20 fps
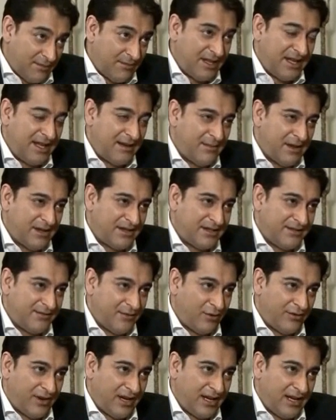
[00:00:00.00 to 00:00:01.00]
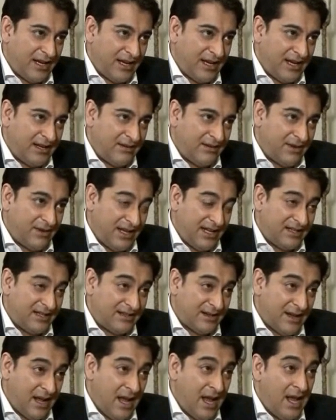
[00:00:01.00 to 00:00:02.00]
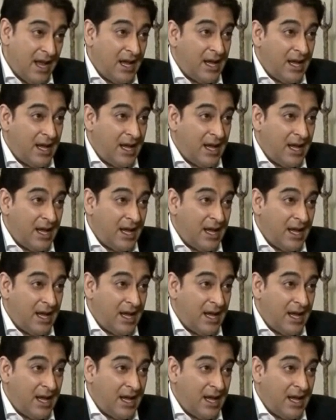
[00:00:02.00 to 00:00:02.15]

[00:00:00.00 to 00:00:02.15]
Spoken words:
some of the emails you've already released.